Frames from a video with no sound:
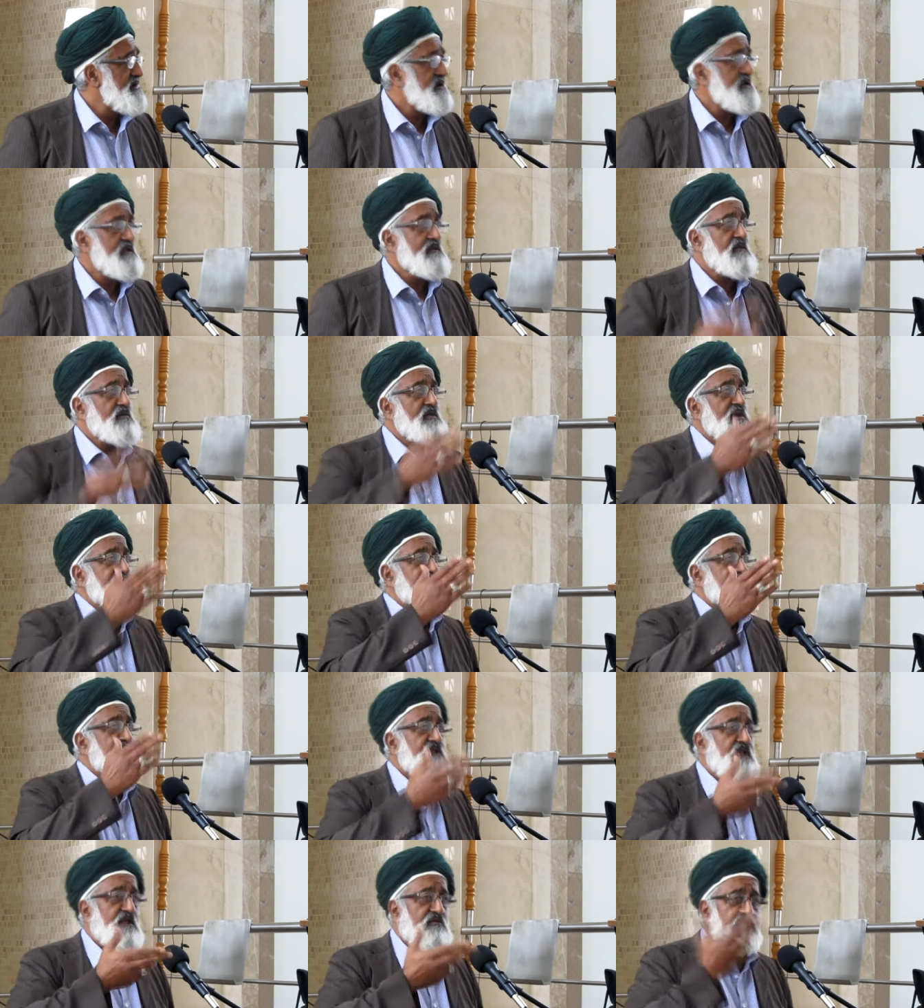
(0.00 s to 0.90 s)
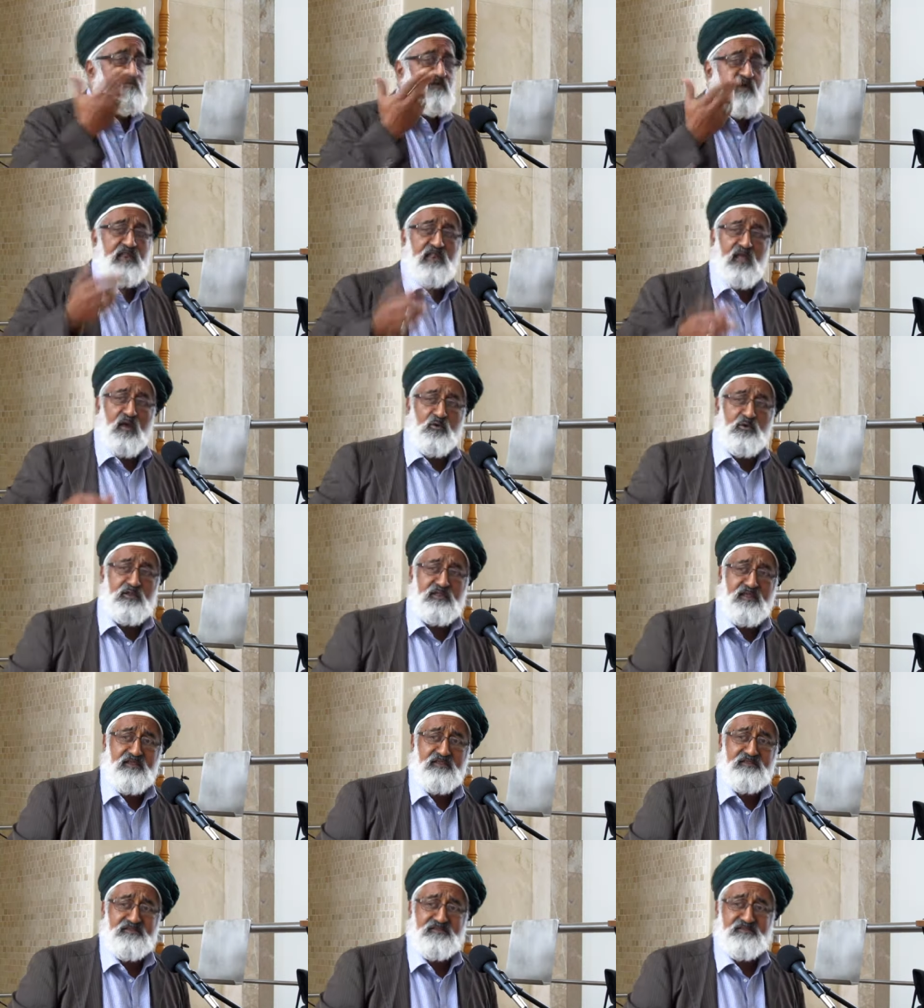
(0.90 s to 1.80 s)
in the masjid like we find
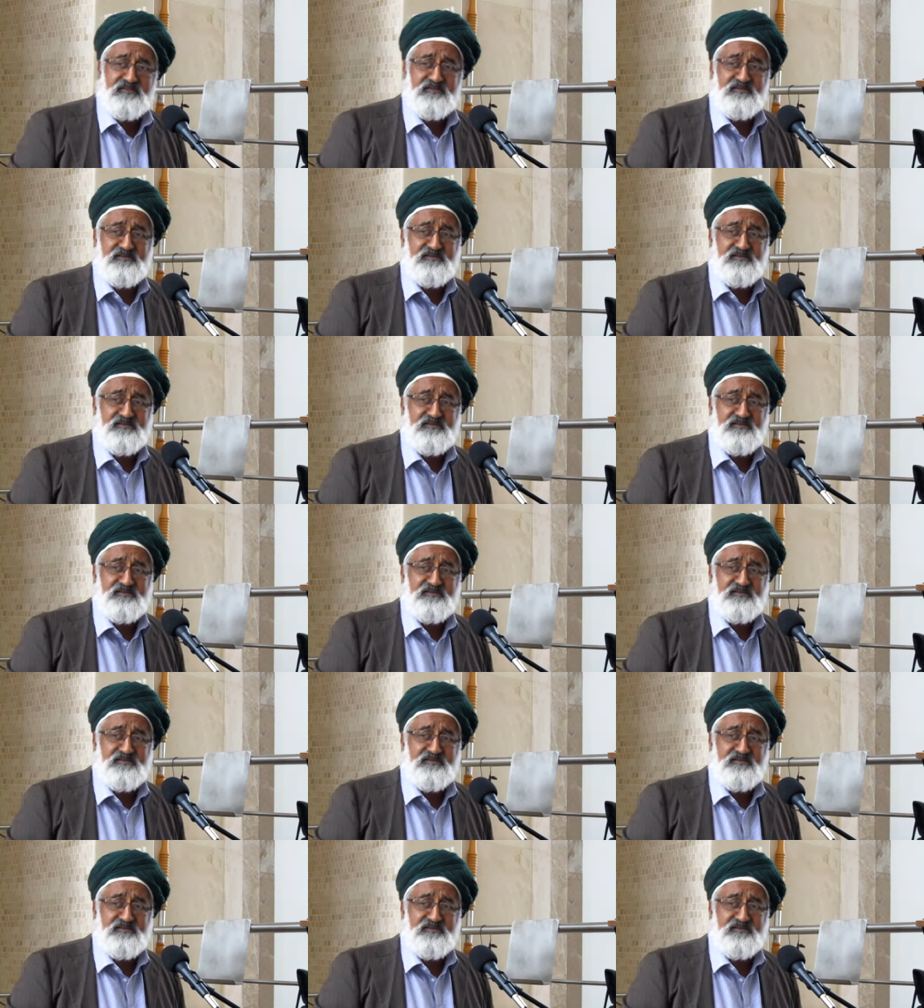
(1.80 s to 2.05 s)
nowadays.